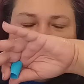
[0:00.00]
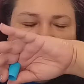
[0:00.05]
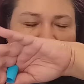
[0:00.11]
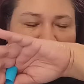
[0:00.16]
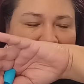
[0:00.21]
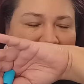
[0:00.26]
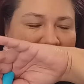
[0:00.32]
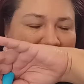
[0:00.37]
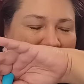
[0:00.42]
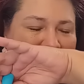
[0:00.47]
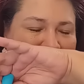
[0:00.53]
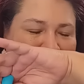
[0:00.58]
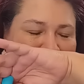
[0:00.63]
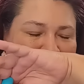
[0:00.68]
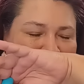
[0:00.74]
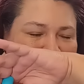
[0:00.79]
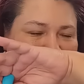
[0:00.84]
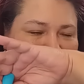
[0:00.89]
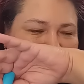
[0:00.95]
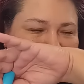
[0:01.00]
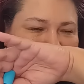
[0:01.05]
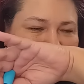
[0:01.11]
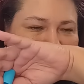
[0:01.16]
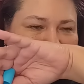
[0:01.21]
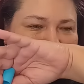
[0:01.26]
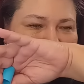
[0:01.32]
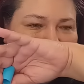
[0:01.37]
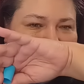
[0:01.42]
Oh,
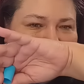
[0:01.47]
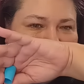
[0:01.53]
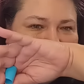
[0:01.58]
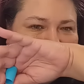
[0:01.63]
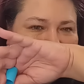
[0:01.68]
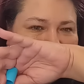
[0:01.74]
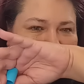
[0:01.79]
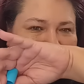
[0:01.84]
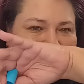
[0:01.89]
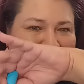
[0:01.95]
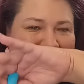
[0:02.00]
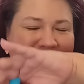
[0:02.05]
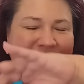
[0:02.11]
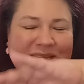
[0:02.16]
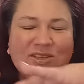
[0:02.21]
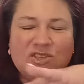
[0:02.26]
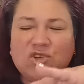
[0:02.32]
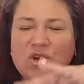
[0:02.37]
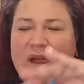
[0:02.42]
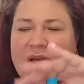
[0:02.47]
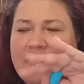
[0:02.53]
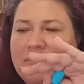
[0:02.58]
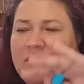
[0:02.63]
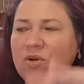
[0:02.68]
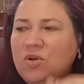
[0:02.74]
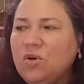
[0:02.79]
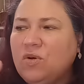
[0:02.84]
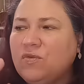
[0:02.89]
it's like
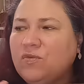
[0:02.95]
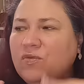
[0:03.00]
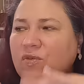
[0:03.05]
tropical